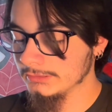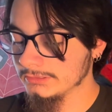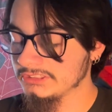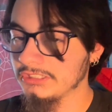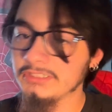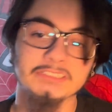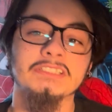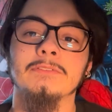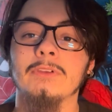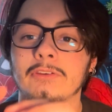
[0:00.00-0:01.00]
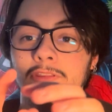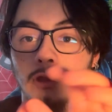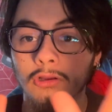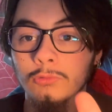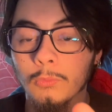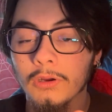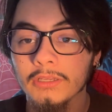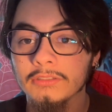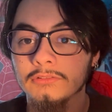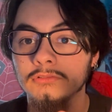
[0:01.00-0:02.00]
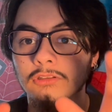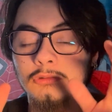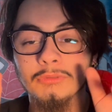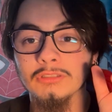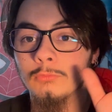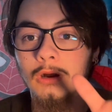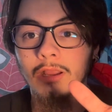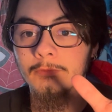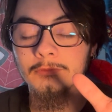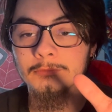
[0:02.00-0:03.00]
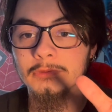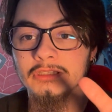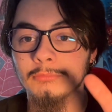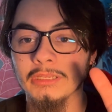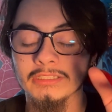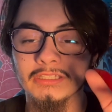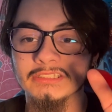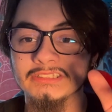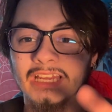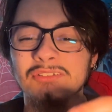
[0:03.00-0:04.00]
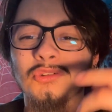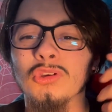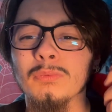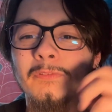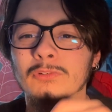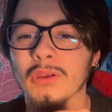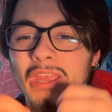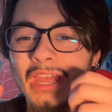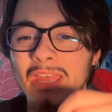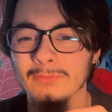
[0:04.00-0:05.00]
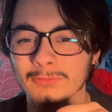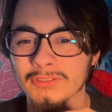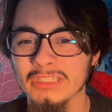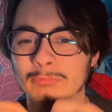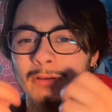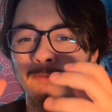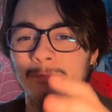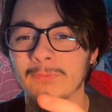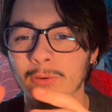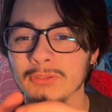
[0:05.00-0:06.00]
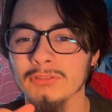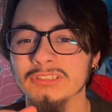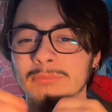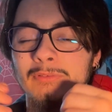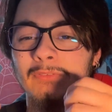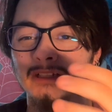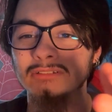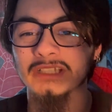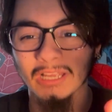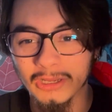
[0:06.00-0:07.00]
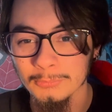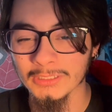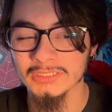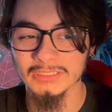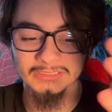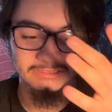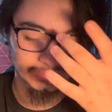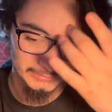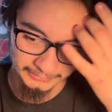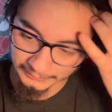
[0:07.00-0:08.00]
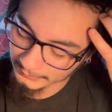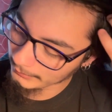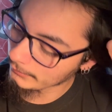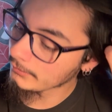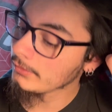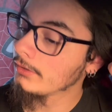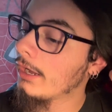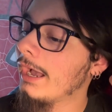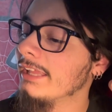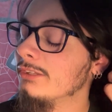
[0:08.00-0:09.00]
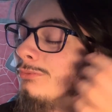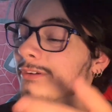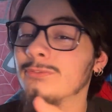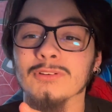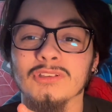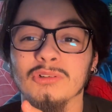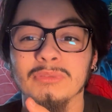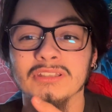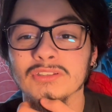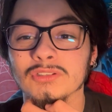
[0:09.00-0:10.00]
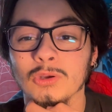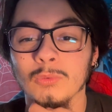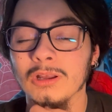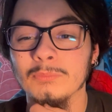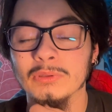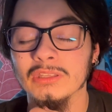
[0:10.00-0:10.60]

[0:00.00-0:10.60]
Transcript: Sorry this is a very long one. Took me a while for me to make this. It actually took me forever to get my photos and my videos up because I had to wait for a little bit to show up.